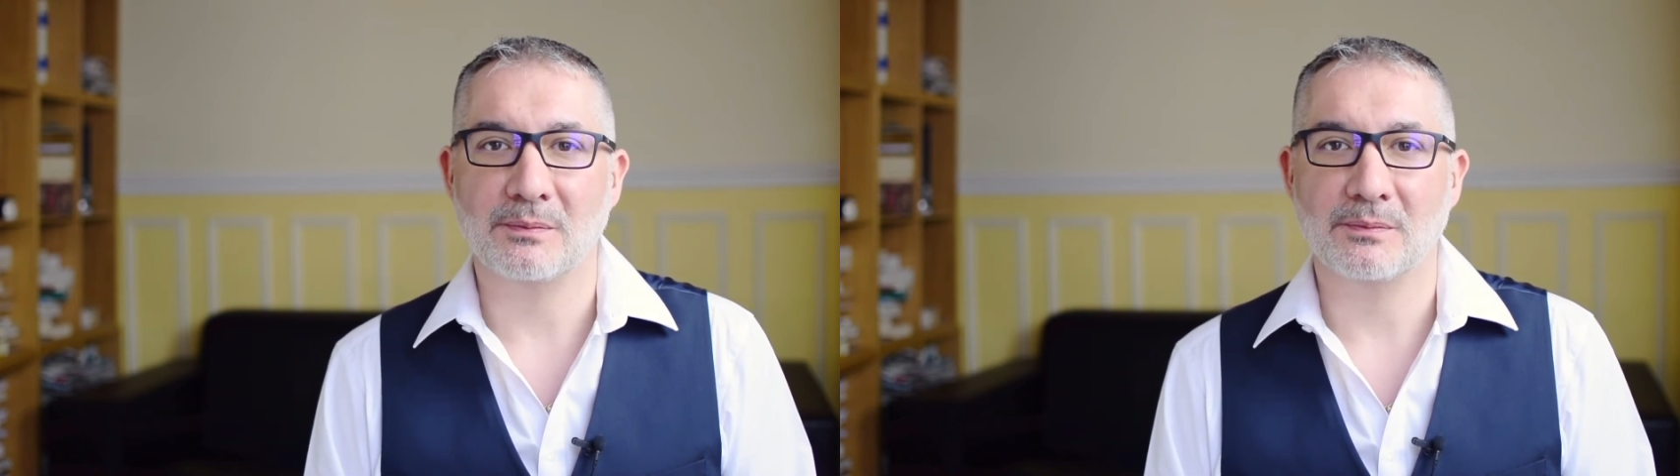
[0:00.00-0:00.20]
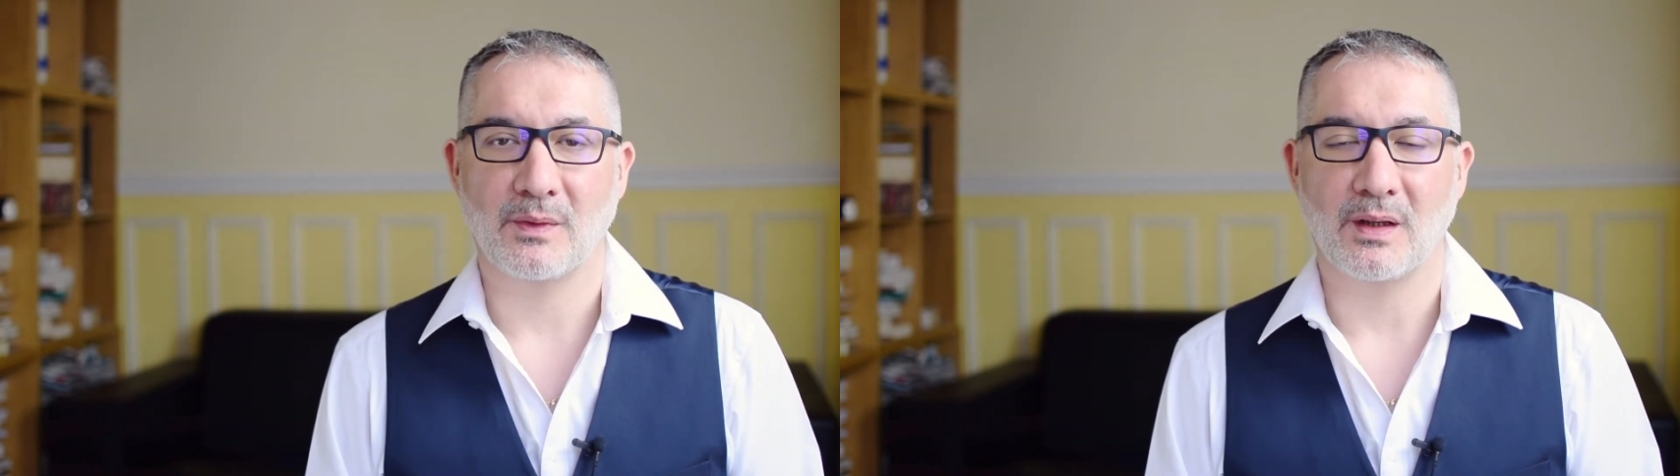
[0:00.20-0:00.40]

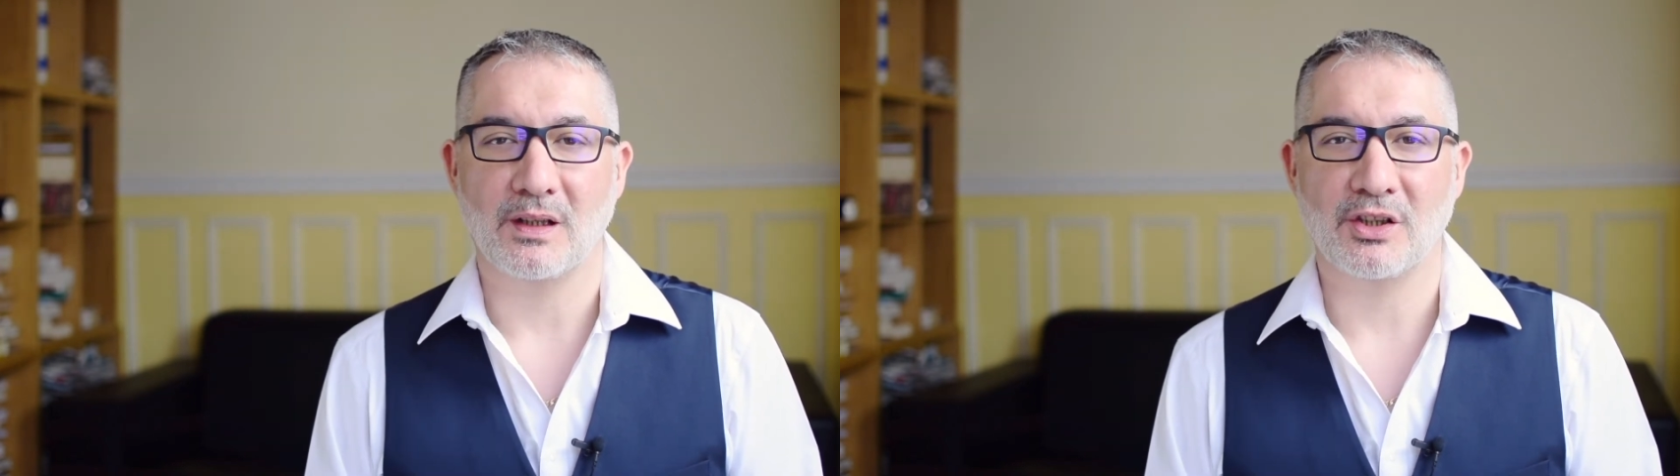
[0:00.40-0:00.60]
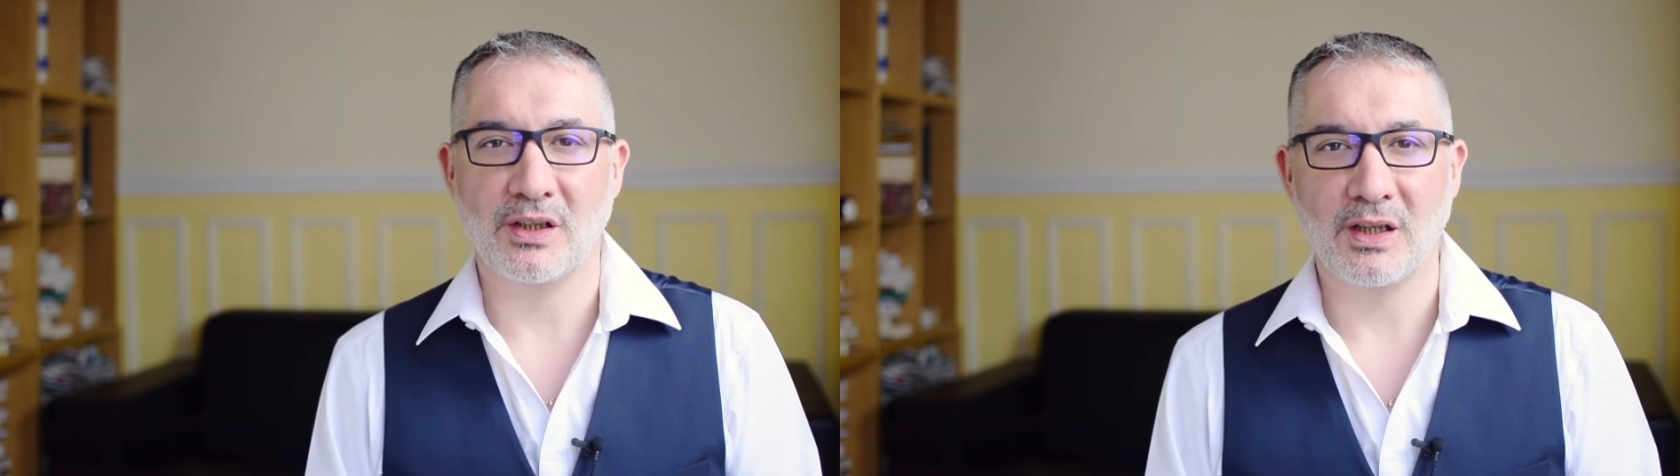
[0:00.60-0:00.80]
I
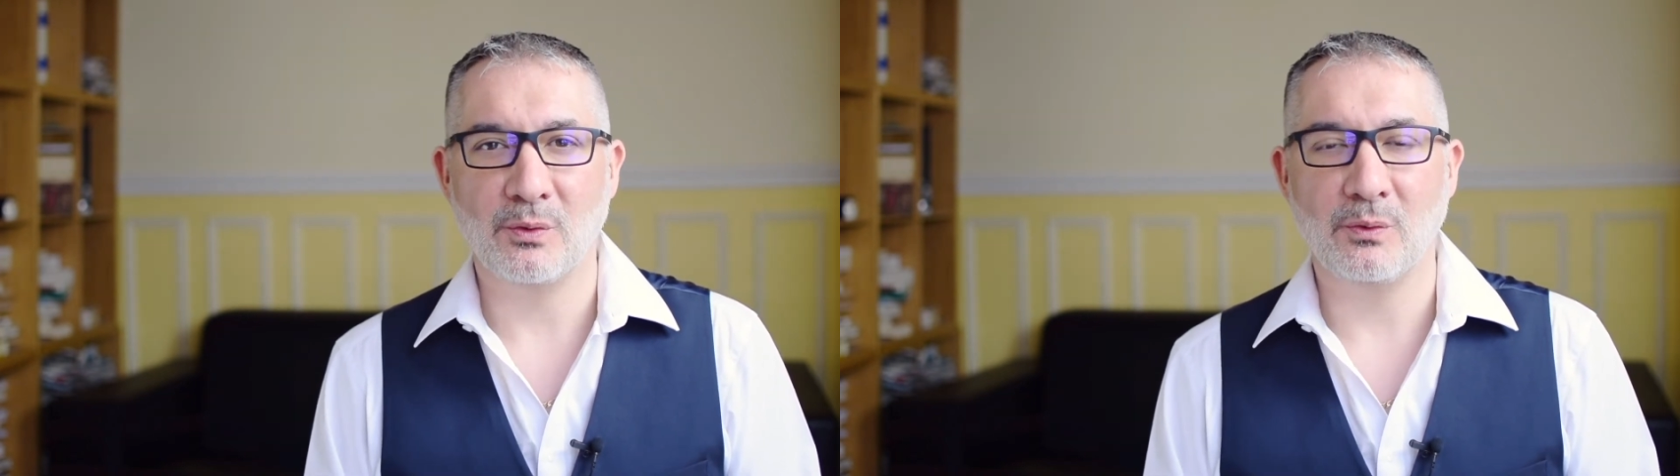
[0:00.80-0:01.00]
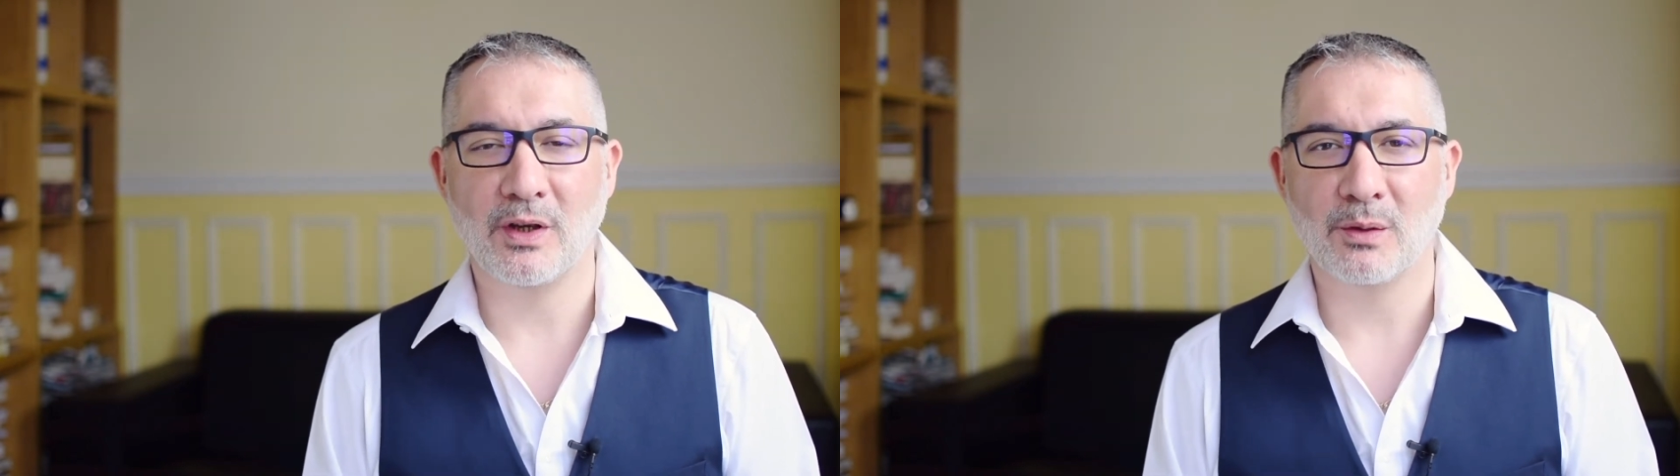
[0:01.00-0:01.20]
discovered
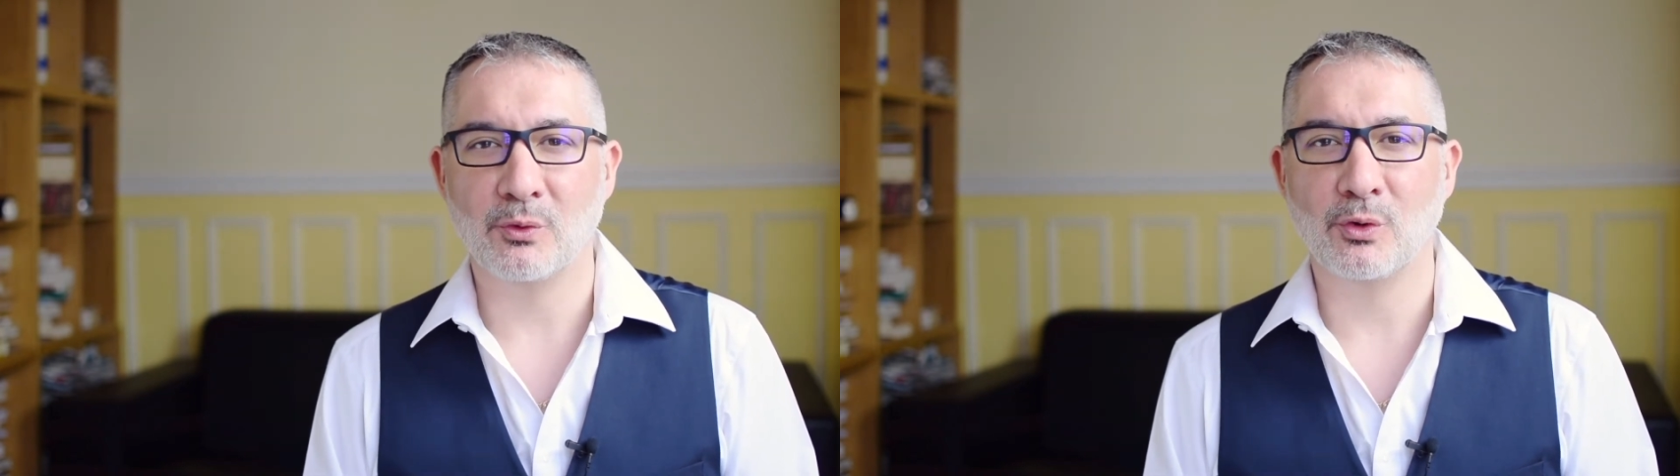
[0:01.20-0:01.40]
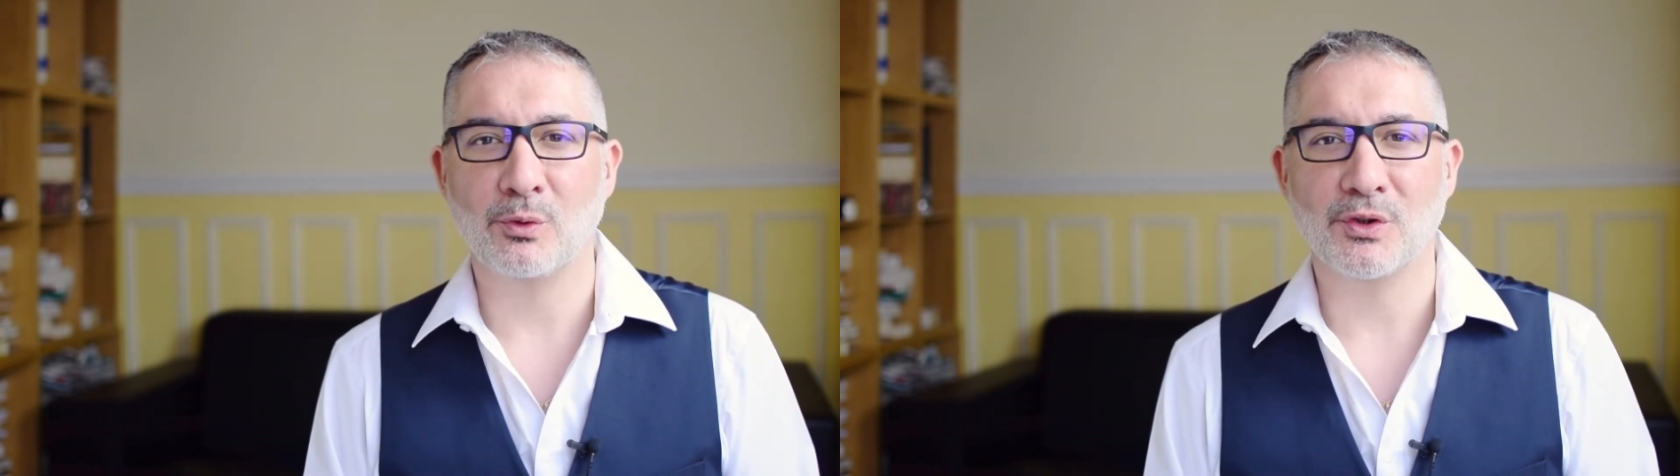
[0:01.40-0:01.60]
my
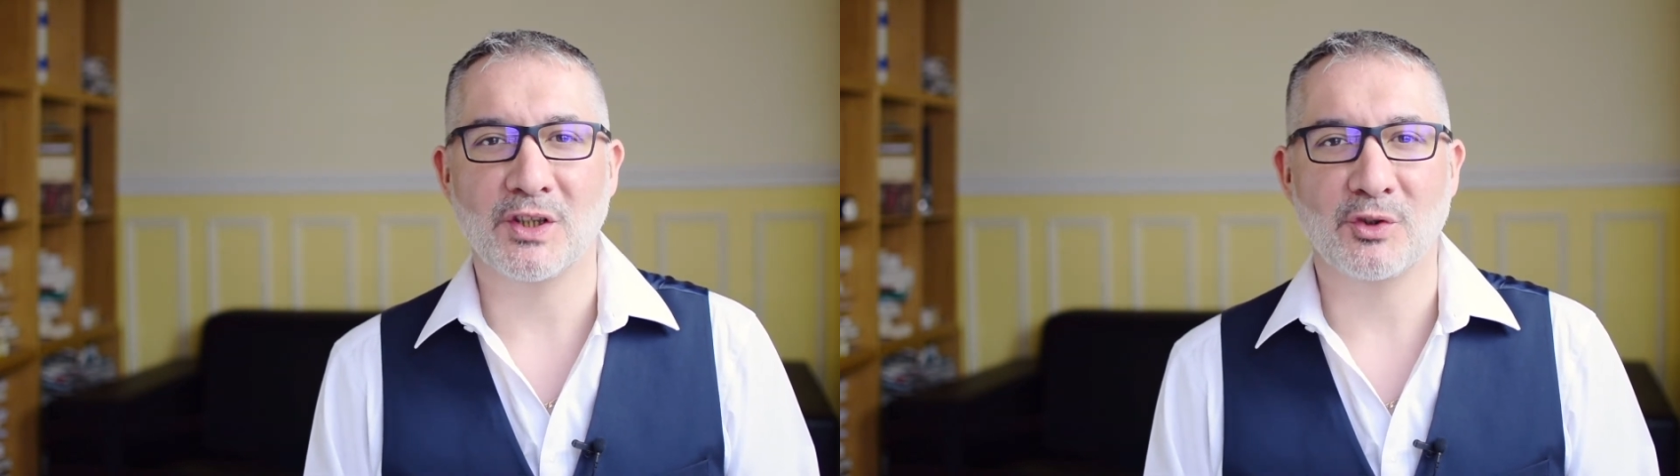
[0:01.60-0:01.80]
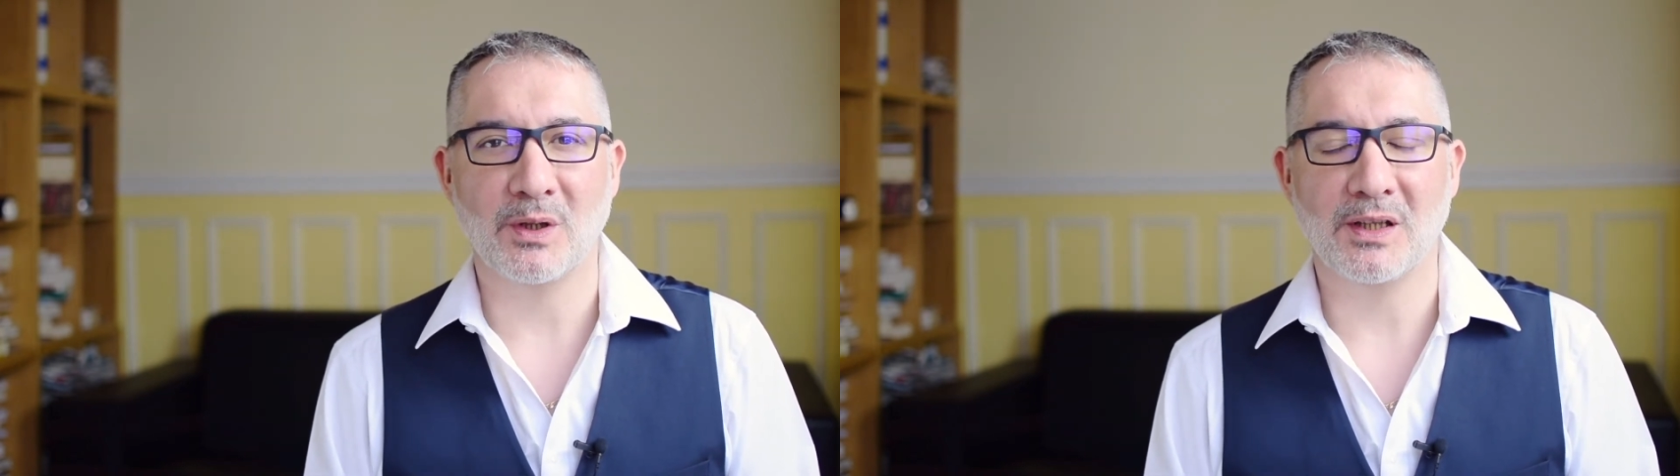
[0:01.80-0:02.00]

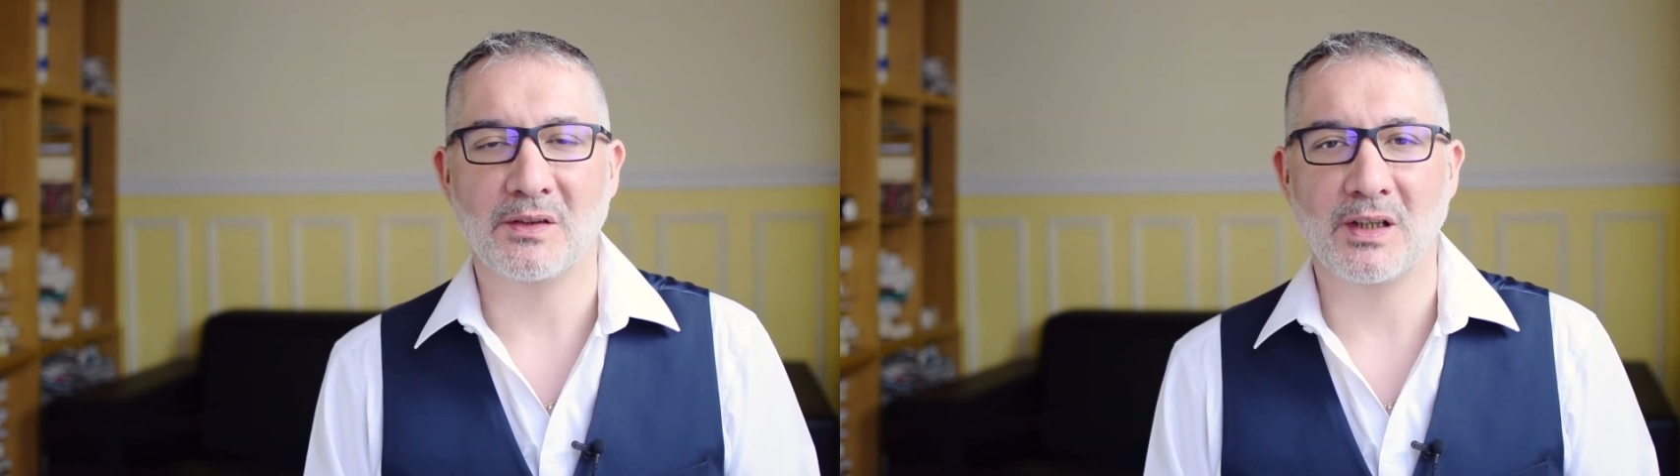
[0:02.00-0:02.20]
homosexuality,